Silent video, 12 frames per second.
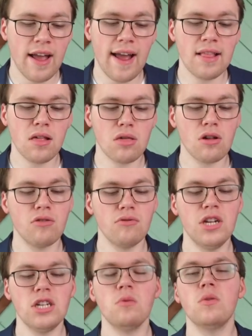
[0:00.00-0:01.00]
And the third
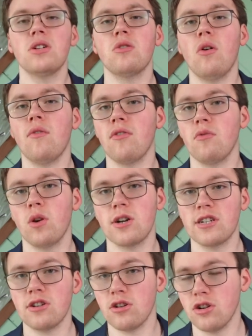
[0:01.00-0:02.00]
reason was
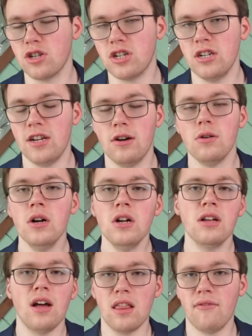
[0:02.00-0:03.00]
overworked Ersson. Now,
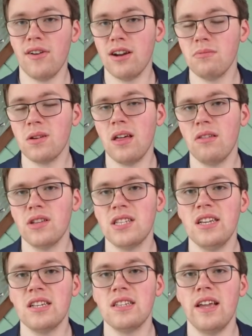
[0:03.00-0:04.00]
at the very beginning of the
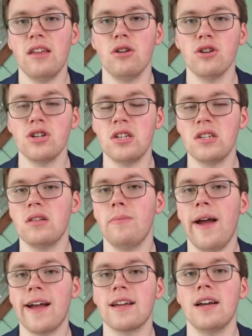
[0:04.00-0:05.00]
season, they had Ersson as the
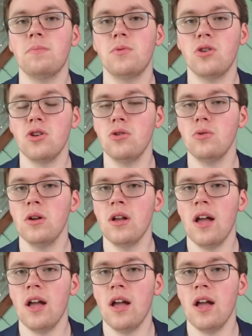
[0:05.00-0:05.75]
backup to